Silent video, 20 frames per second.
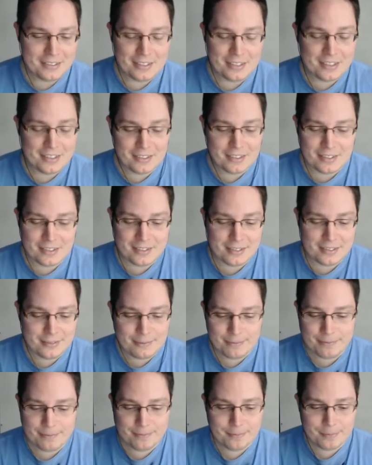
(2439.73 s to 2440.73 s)
just,
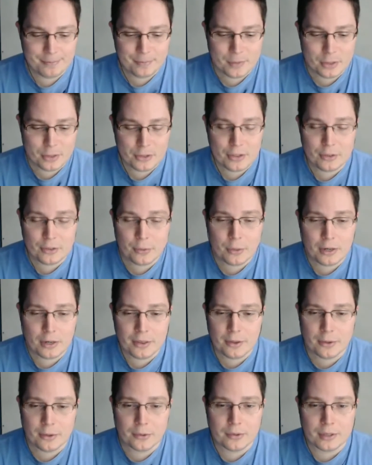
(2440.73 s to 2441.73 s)
she's one of
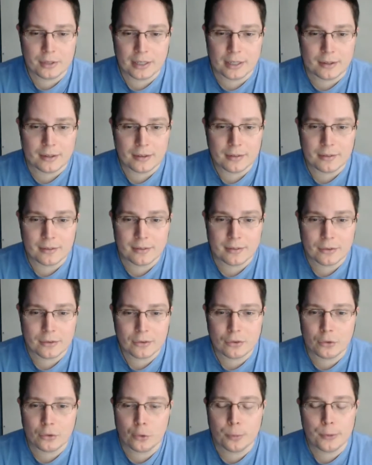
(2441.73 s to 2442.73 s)
those like
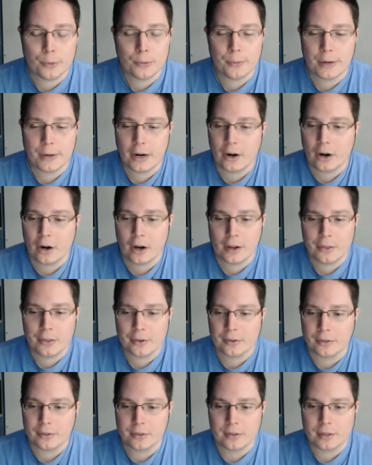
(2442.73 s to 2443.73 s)
super rare
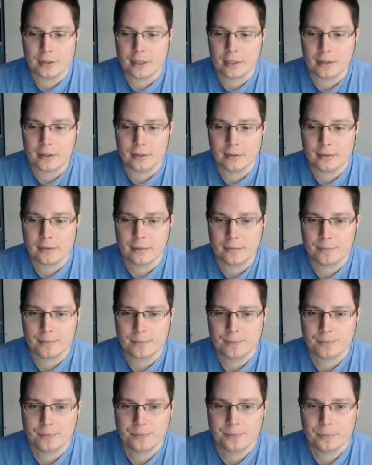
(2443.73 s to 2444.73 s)
authors that
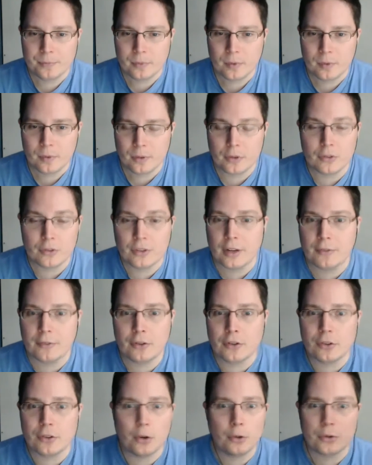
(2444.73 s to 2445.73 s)
their stuff
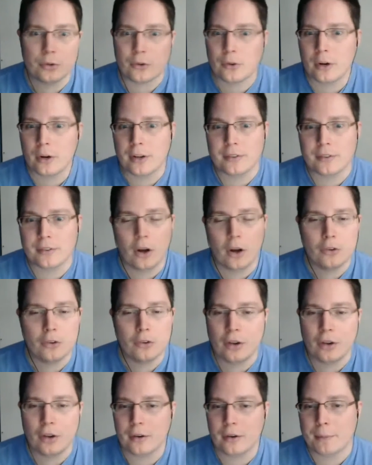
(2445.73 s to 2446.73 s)
just goes across all
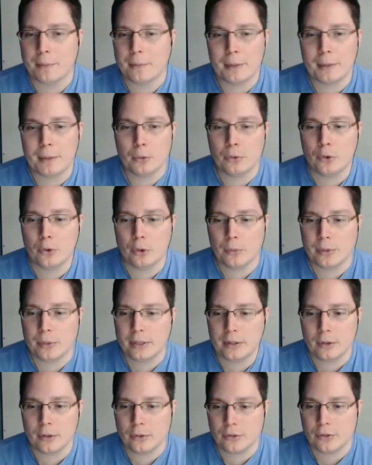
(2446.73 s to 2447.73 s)
genres. Like people who don't
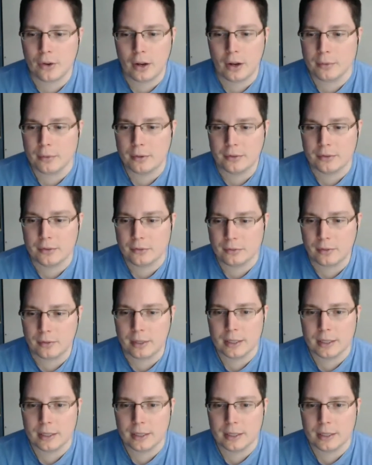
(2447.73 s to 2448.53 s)
read those genres, like